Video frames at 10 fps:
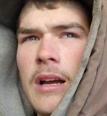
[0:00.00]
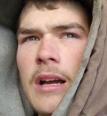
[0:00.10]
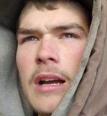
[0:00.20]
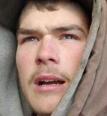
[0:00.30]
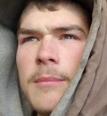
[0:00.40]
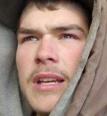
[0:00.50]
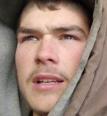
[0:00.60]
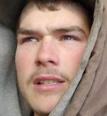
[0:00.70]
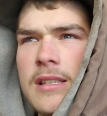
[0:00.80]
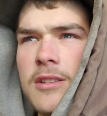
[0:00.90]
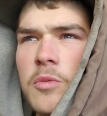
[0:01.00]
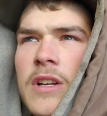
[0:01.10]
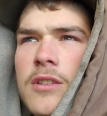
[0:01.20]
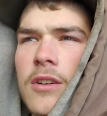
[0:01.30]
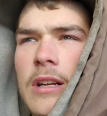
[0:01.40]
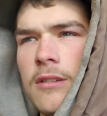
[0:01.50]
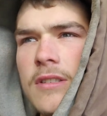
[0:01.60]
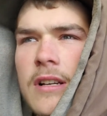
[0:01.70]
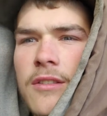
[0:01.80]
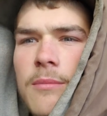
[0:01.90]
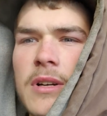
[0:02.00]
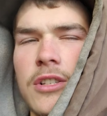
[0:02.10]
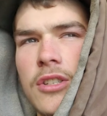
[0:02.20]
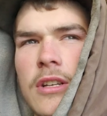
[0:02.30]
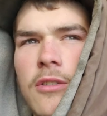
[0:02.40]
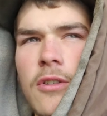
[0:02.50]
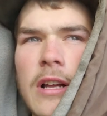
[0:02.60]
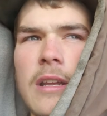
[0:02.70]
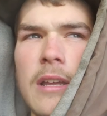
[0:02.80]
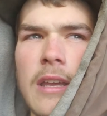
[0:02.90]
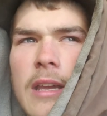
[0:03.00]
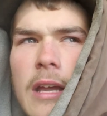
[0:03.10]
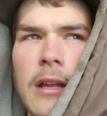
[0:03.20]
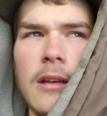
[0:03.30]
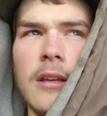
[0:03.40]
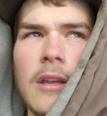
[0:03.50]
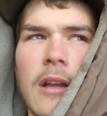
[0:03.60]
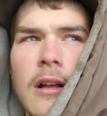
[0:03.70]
because it's winter and there's nothing much to do, and